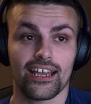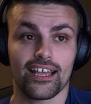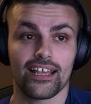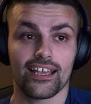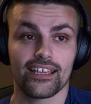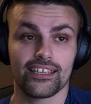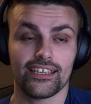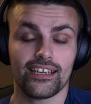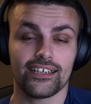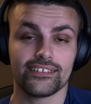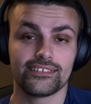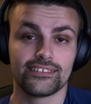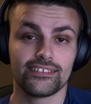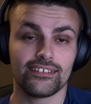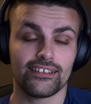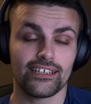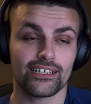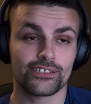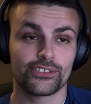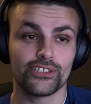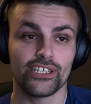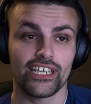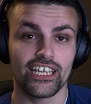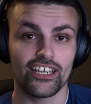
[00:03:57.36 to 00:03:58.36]
Yeah, I still
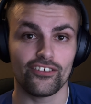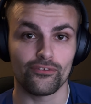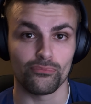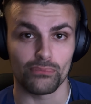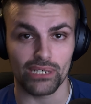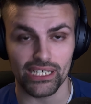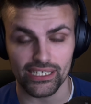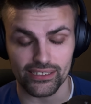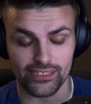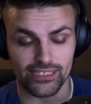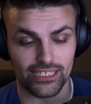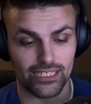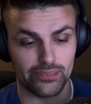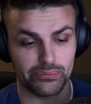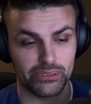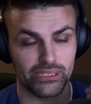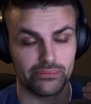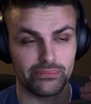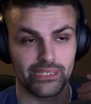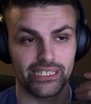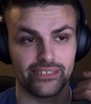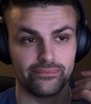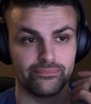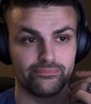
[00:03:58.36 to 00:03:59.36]
actually have my
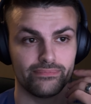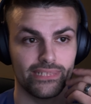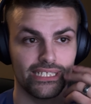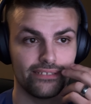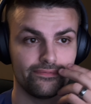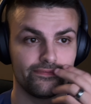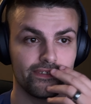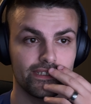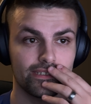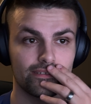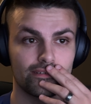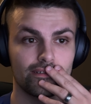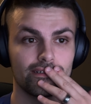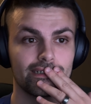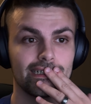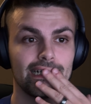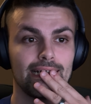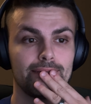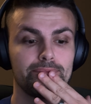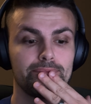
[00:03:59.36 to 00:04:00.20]
copy, my physical copy.